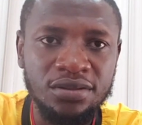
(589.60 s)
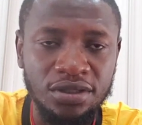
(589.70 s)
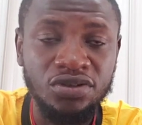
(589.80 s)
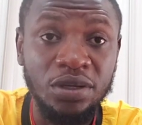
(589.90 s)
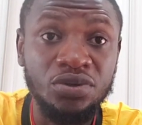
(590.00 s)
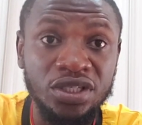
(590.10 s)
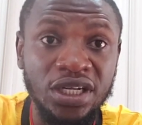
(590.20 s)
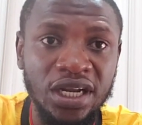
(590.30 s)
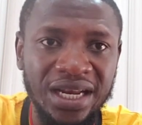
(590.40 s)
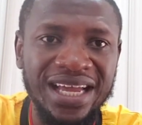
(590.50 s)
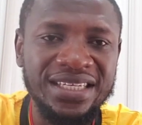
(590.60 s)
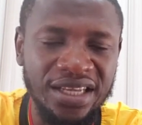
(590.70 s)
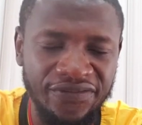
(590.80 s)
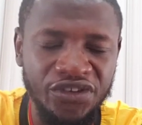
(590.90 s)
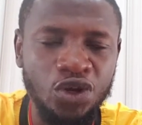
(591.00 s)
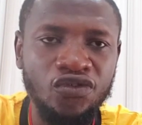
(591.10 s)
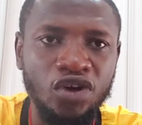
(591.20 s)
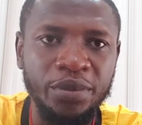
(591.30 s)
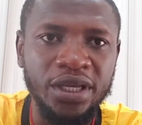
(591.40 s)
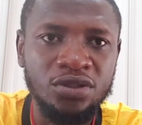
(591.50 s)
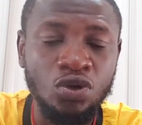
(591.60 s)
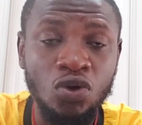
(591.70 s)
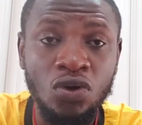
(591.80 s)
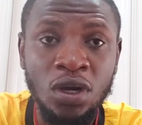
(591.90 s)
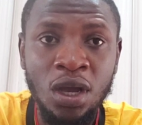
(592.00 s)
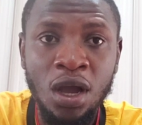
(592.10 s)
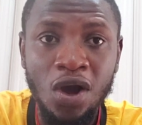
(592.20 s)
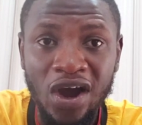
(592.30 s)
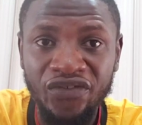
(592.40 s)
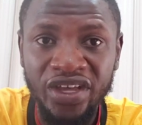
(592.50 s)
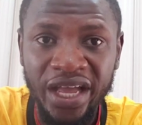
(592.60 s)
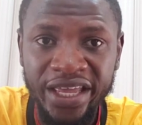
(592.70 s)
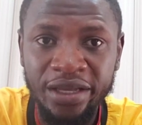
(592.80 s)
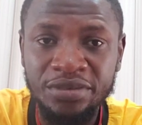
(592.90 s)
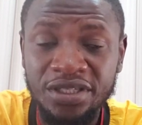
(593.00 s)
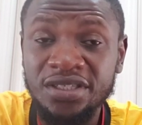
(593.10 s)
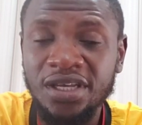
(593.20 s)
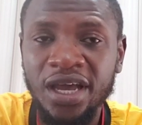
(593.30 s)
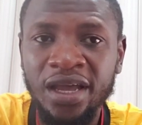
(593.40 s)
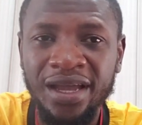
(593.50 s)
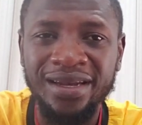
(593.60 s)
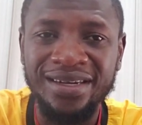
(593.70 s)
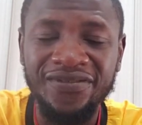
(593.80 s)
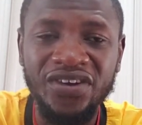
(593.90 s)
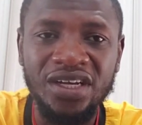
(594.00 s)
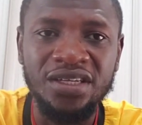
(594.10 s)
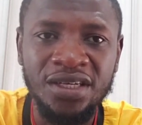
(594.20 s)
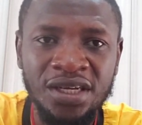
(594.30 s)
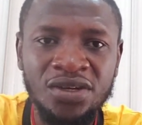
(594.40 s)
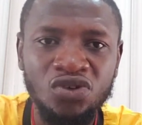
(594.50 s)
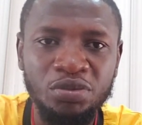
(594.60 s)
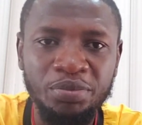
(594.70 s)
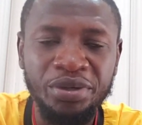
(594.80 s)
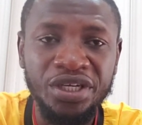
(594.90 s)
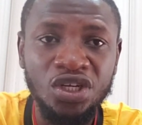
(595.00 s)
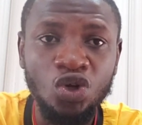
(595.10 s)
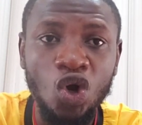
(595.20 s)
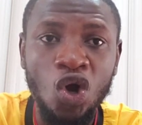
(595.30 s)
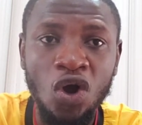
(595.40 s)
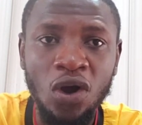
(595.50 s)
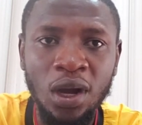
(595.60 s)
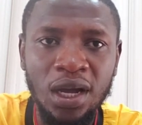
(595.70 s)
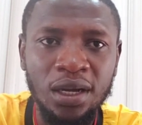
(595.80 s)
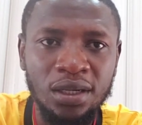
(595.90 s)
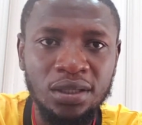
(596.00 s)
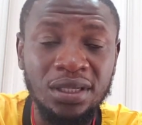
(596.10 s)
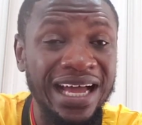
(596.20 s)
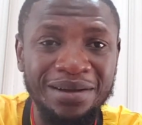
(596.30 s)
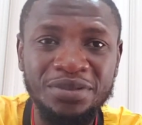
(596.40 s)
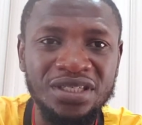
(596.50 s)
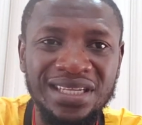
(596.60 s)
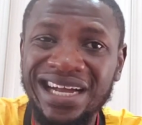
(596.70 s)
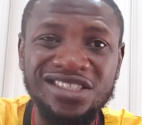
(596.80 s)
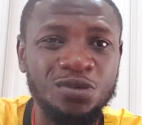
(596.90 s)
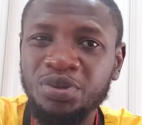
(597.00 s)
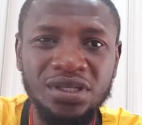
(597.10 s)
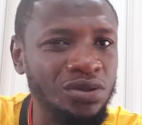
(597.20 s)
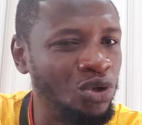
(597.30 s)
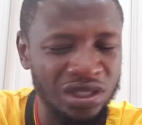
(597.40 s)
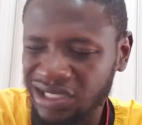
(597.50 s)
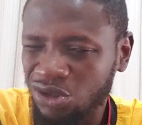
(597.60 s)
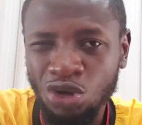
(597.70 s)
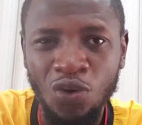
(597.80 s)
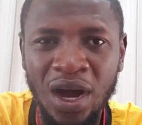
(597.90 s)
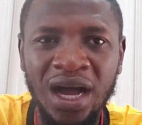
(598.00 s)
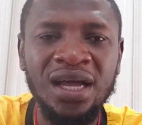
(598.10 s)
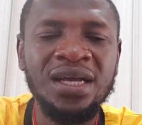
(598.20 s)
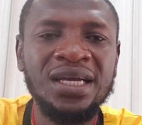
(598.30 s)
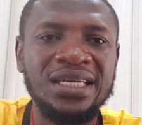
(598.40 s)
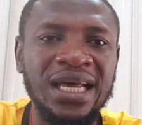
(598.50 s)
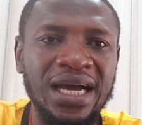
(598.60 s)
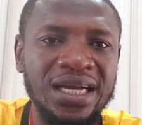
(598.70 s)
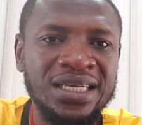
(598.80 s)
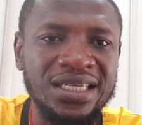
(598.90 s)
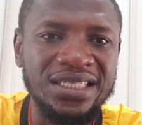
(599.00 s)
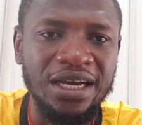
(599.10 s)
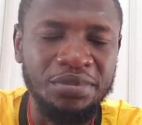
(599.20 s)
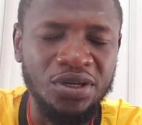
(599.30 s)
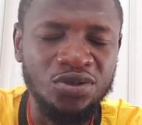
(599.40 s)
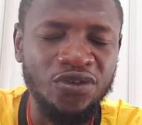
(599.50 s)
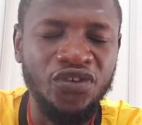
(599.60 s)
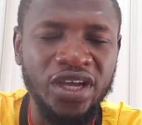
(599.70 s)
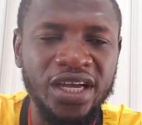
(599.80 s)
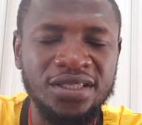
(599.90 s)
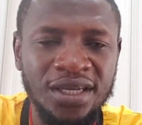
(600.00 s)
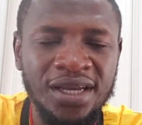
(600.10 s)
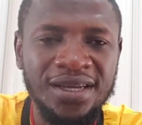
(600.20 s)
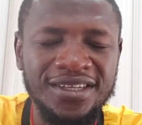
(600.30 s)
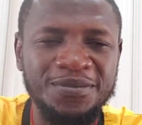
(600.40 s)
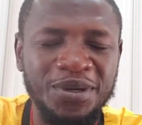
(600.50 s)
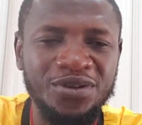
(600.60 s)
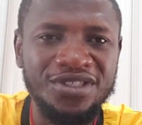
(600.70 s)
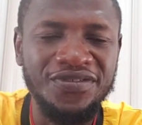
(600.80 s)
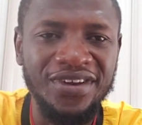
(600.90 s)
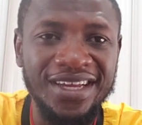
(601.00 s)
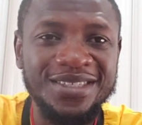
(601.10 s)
Subscribe to the channel, like the video for me. So All African Games is here, and definitely we'll be bringing you all the update at speed. No, it's a tower. Now, here they have it. Don't forget, it's BDTV.